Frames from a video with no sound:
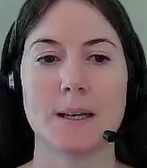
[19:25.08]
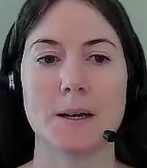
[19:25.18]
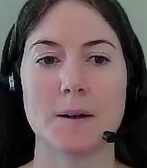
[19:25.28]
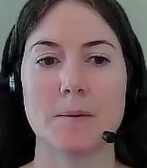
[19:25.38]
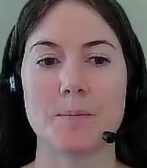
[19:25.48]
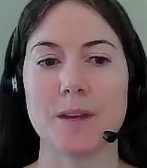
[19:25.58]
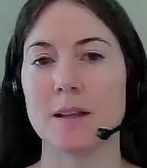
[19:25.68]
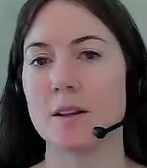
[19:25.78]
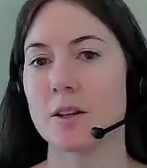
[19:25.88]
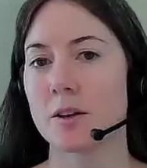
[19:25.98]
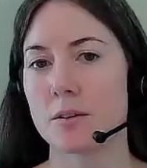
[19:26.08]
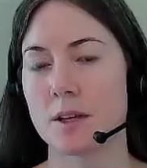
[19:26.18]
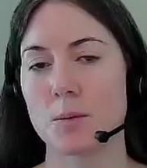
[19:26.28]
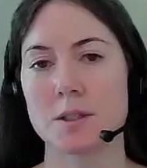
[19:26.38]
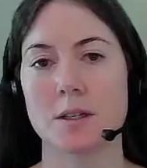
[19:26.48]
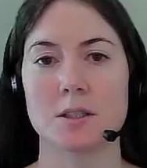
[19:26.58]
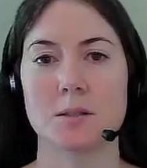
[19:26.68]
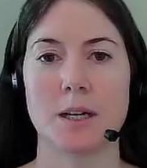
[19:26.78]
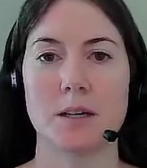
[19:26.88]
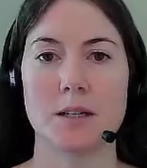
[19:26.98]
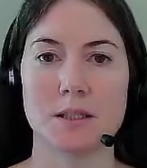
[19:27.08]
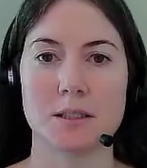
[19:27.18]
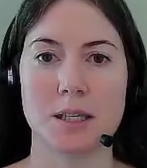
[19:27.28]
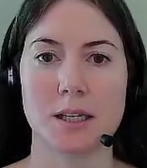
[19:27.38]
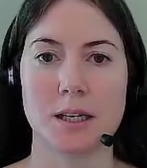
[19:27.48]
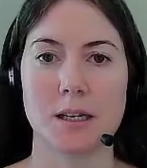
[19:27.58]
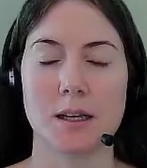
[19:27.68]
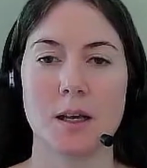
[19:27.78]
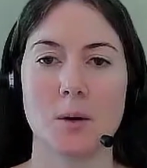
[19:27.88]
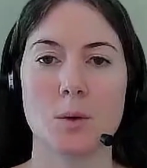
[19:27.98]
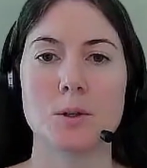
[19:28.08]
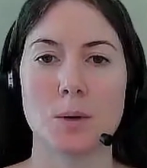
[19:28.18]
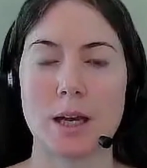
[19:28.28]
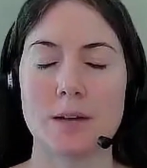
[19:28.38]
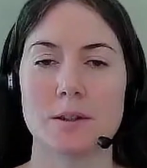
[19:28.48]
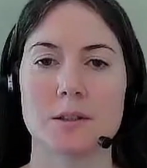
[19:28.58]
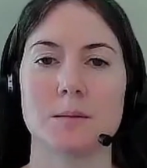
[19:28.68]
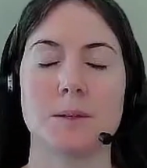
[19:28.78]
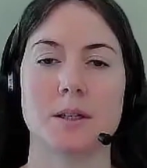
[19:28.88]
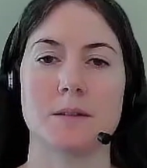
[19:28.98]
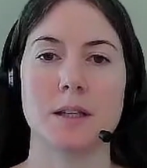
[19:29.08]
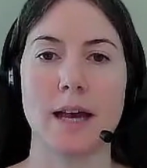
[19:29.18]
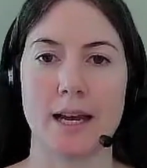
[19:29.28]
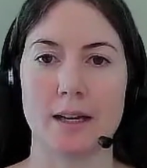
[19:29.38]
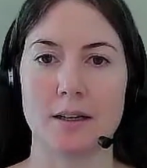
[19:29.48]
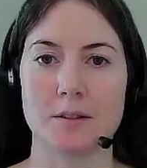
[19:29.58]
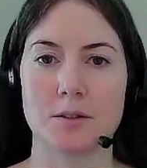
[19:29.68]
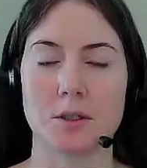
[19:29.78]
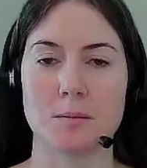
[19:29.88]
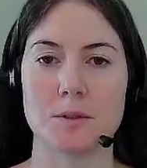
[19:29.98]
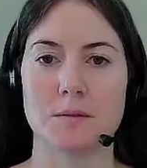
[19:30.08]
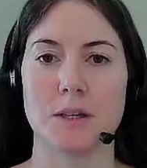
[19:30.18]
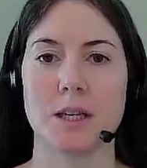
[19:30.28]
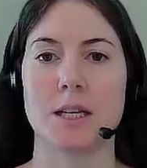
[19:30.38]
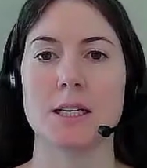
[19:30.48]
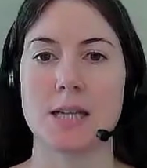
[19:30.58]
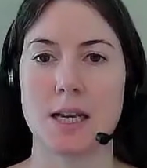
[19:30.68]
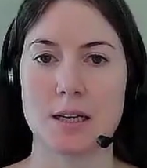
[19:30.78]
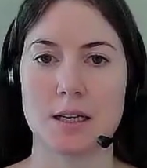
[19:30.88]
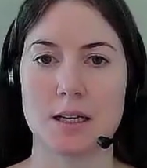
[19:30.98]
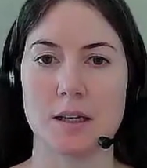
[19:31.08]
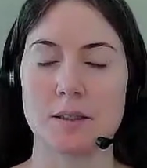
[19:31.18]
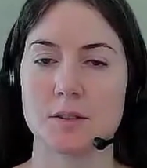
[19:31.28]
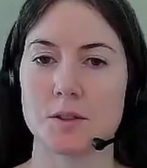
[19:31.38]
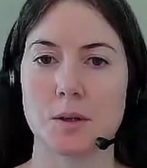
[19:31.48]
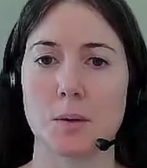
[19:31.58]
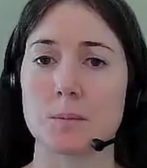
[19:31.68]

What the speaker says: And then the other thing we talked about is that we do have a little bit of a lag in terms of getting data in. So